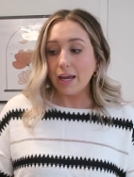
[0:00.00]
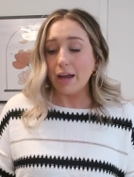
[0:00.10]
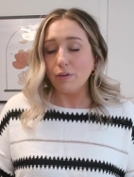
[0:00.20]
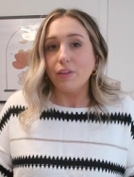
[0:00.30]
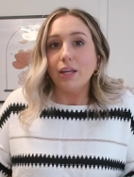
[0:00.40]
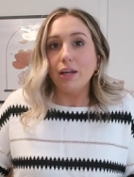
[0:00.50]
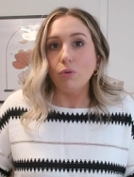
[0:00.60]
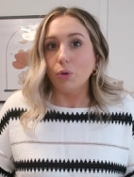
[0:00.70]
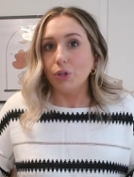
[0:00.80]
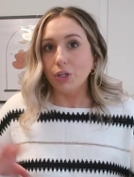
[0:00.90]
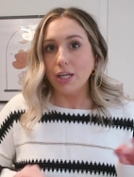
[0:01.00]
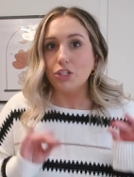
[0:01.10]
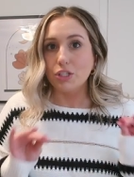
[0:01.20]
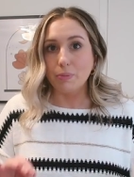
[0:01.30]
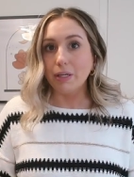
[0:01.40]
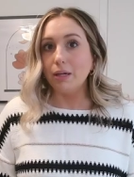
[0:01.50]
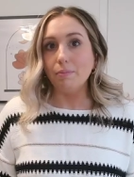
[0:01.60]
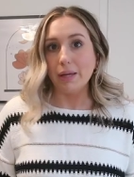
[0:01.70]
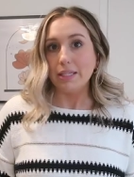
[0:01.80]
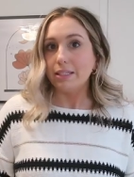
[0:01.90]
everything I've ordered has just been
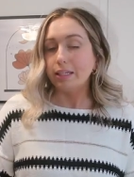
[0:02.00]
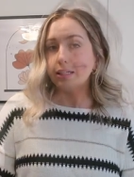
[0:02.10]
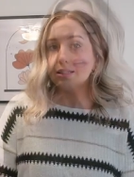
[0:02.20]
amazing.